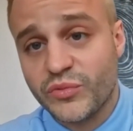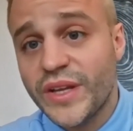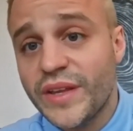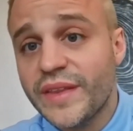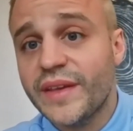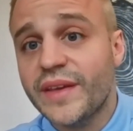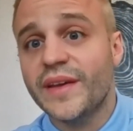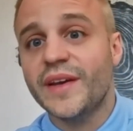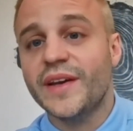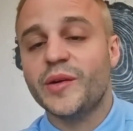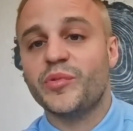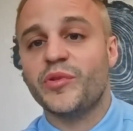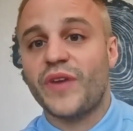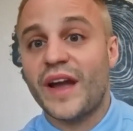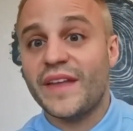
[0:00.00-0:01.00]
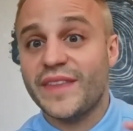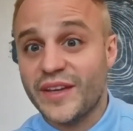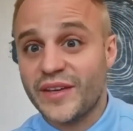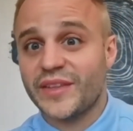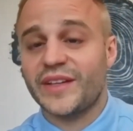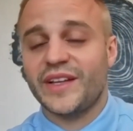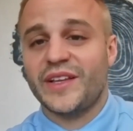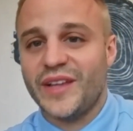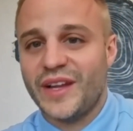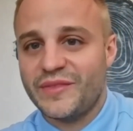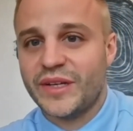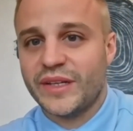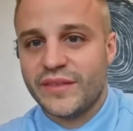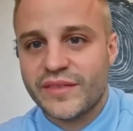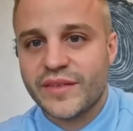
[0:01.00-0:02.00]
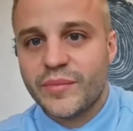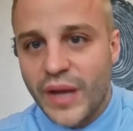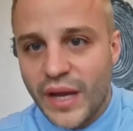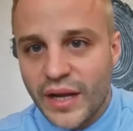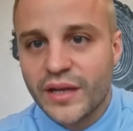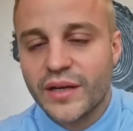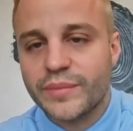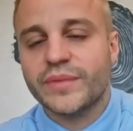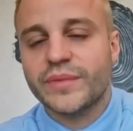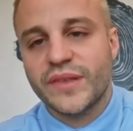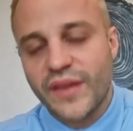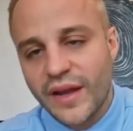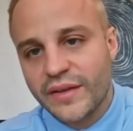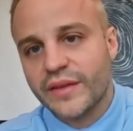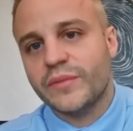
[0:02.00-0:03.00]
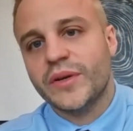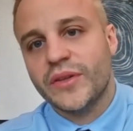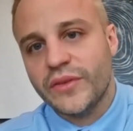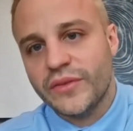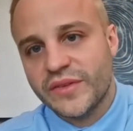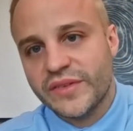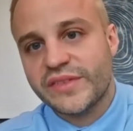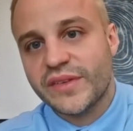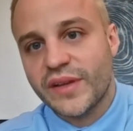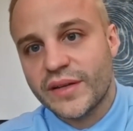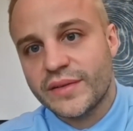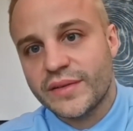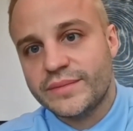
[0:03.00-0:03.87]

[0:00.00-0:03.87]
really provide the clinical evidence to back up exactly what you just said.